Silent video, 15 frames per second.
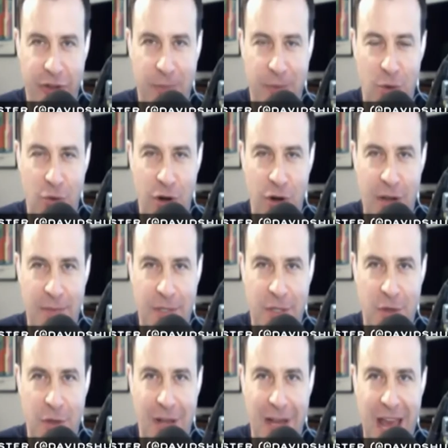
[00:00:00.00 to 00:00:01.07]
program. So
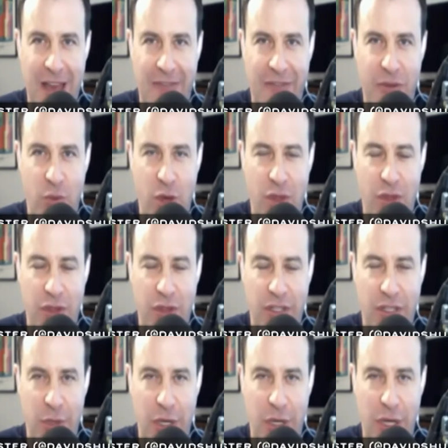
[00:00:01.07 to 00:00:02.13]
glad to have you with us, and what
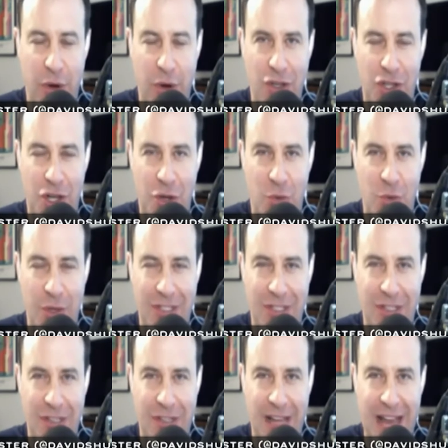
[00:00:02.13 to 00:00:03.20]
a great show we still
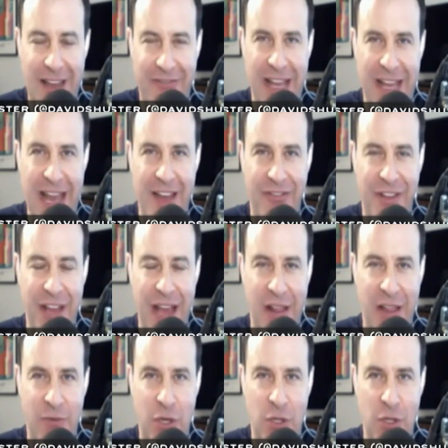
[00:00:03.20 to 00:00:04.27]
have left. Alan
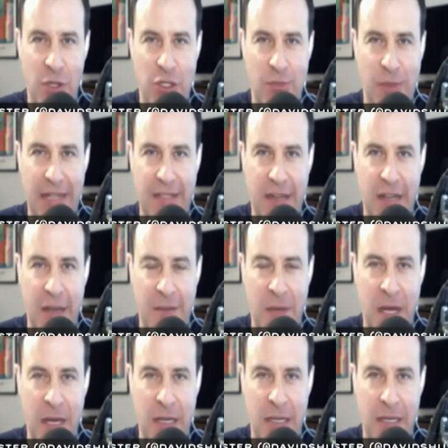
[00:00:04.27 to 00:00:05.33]
Rosenblatt's going to come
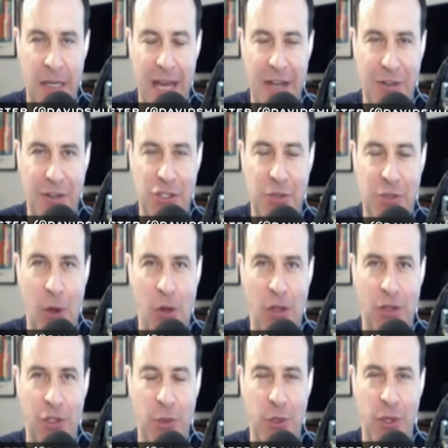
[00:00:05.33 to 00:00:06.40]
on, Dr. Digipaul on
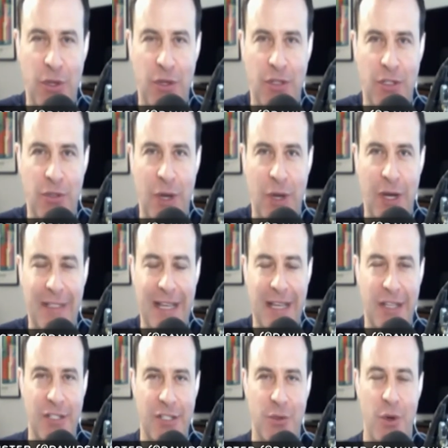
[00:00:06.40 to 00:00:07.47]
Twitter, to take us
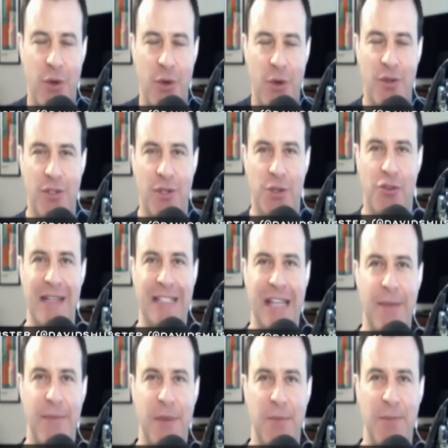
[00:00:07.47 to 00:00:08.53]
through our social media
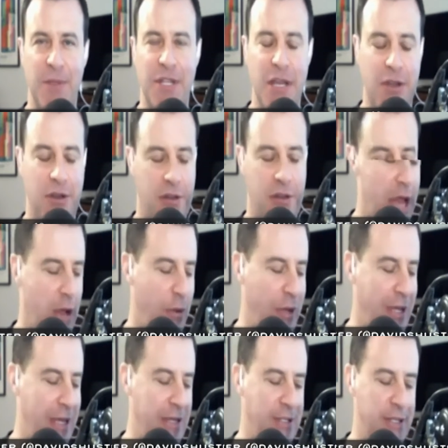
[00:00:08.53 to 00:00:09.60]
segment, particularly how
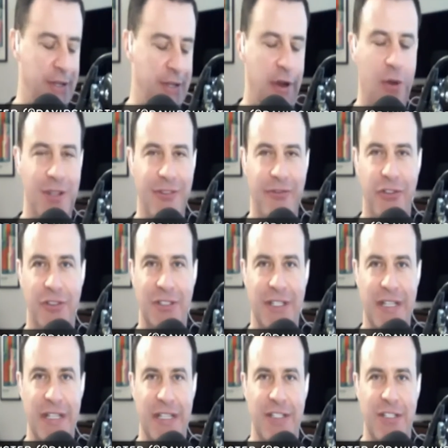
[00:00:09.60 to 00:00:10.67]
easy or how difficult it
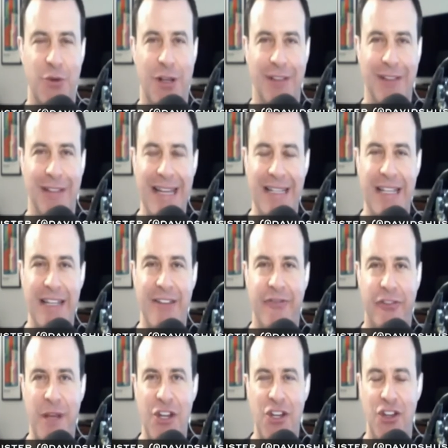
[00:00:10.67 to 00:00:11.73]
is to collect
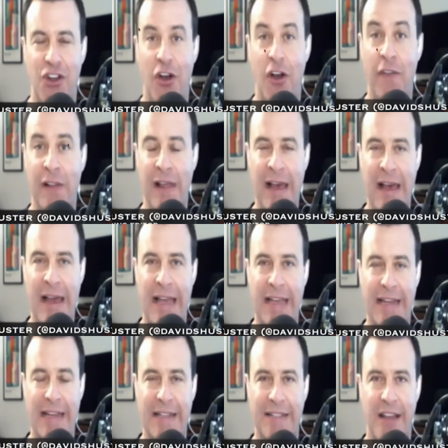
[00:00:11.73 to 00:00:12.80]
information online
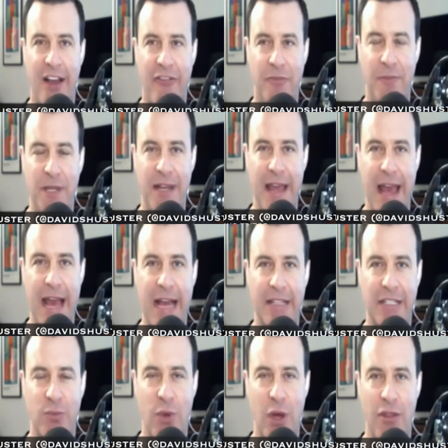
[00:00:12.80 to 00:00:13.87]
as the government has,
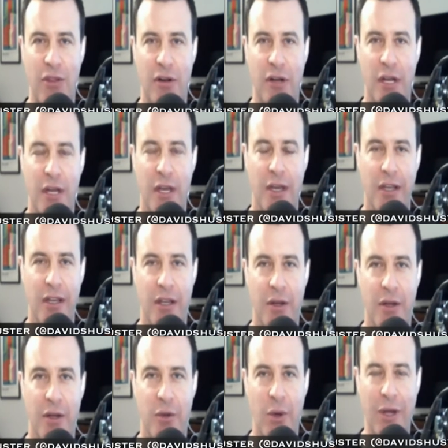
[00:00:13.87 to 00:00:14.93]
and whether, you know,
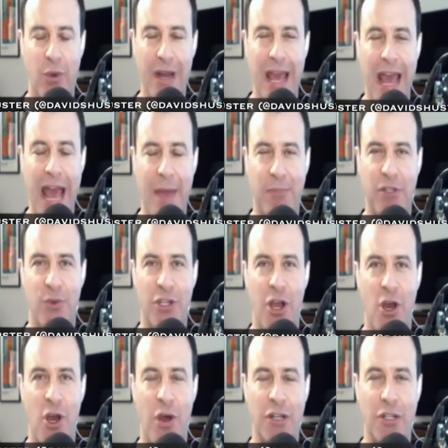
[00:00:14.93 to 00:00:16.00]
what happens when you
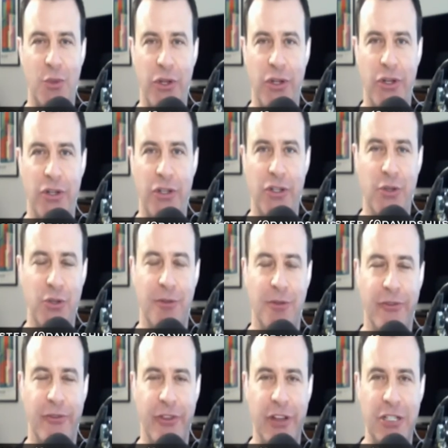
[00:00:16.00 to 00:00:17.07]
go on Twitter, or YouTube, or
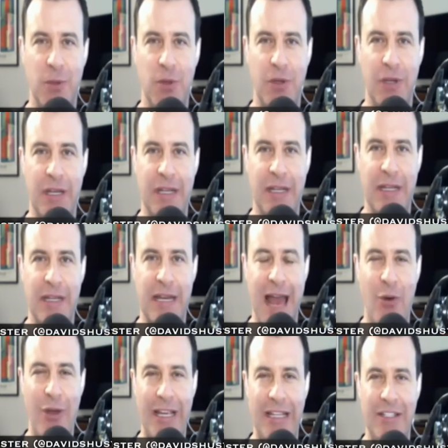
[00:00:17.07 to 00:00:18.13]
Facebook, and
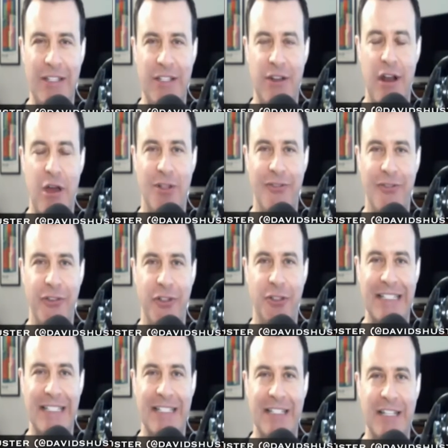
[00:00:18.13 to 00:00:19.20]
how easy or how difficult
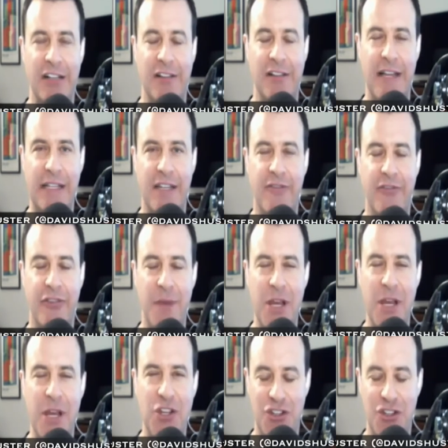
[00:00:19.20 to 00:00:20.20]
is it to collect information